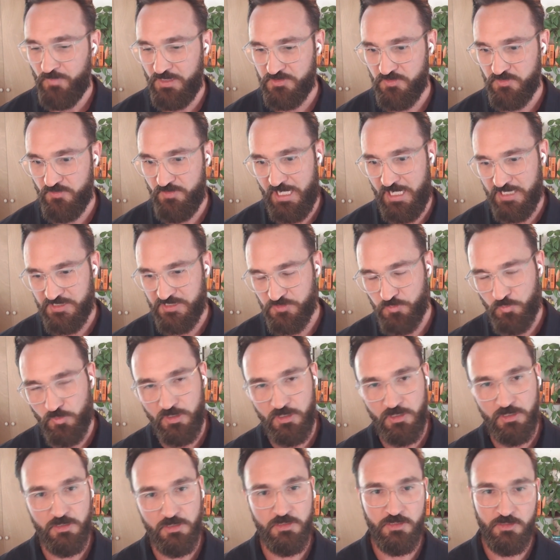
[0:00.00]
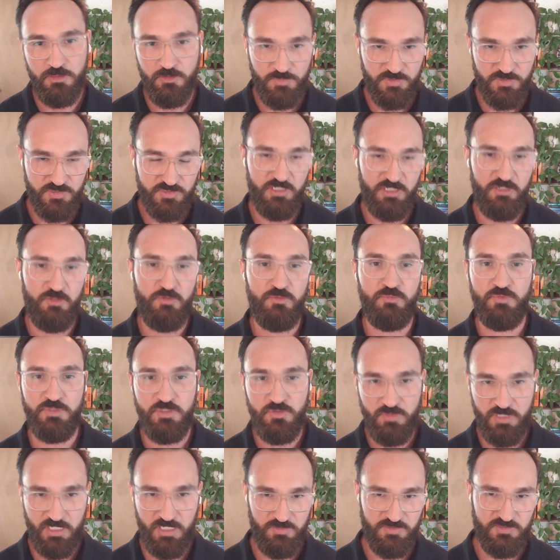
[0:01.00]
And so that's where, Michelle, when
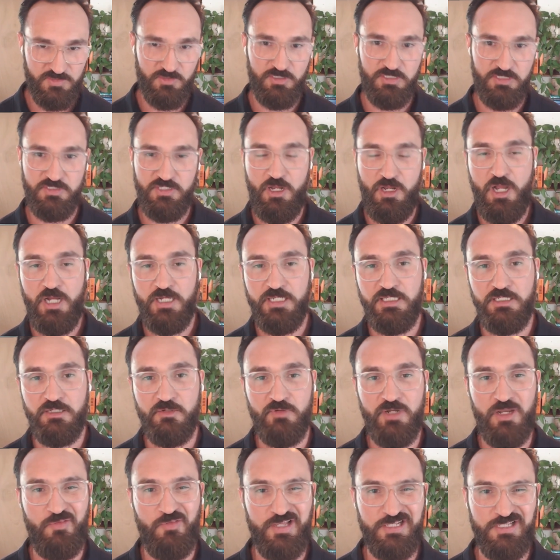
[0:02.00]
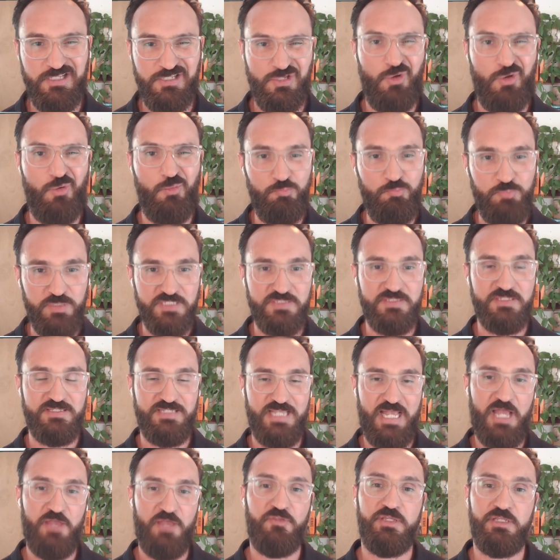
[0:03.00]
you and I started talking around like this whole
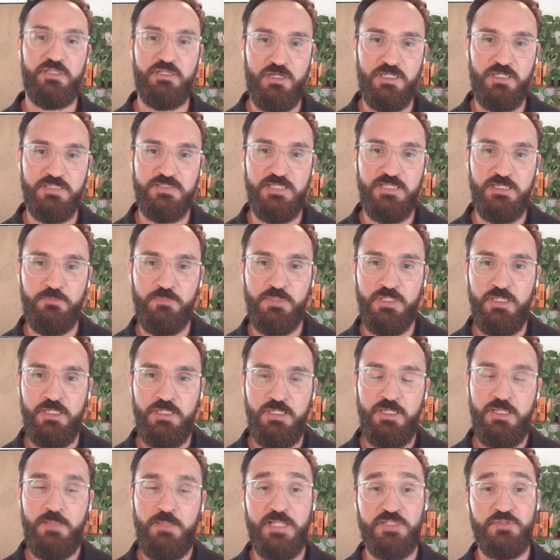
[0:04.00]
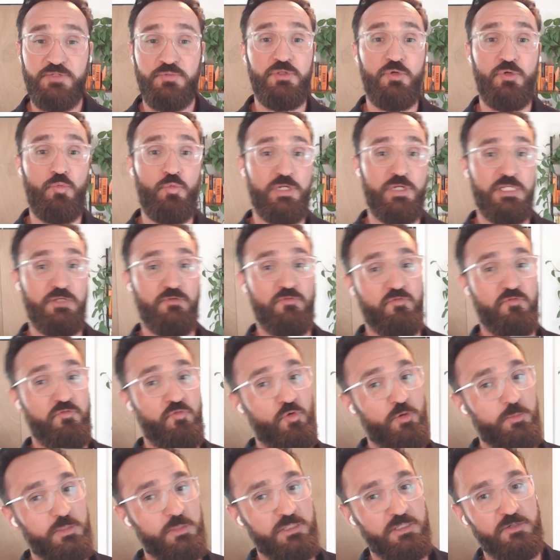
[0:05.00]
business athlete concept, that's where the winning
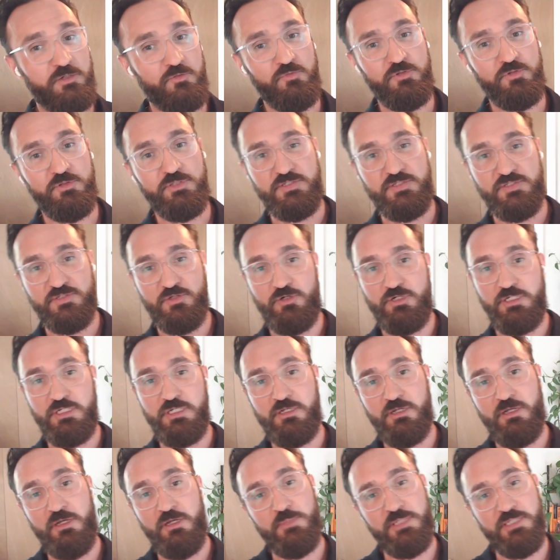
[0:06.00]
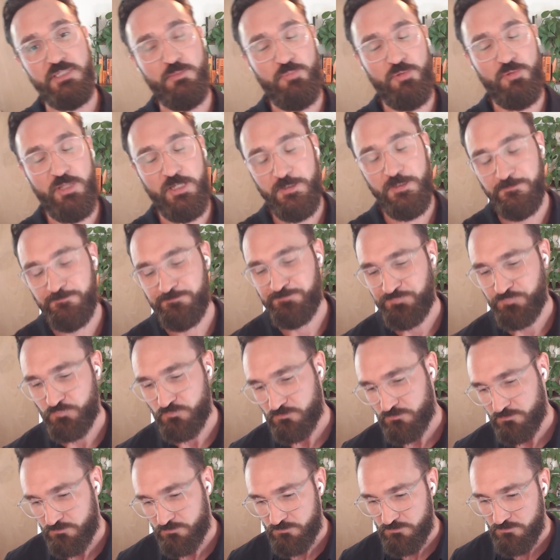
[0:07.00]
formula really started to come into play.
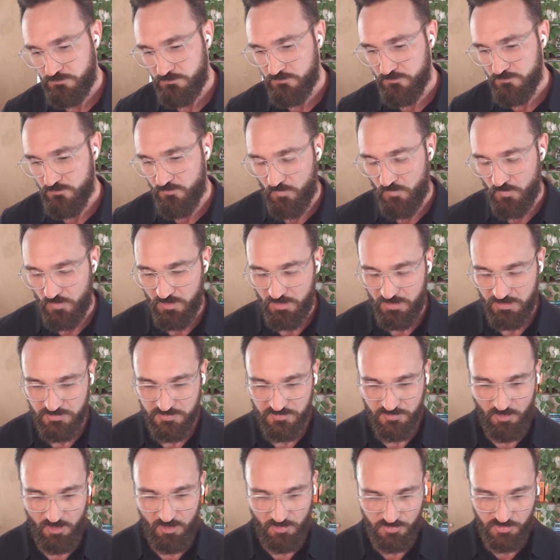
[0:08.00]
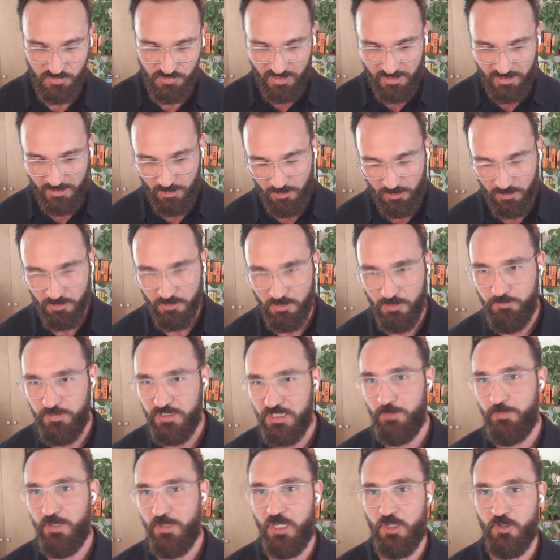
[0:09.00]
And so I'll share a
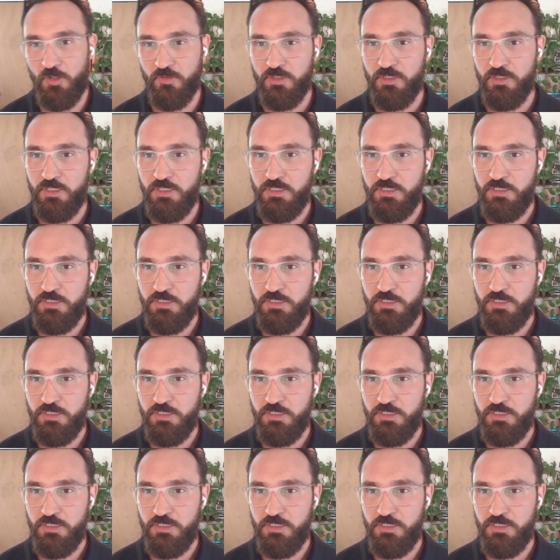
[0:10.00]
bit about,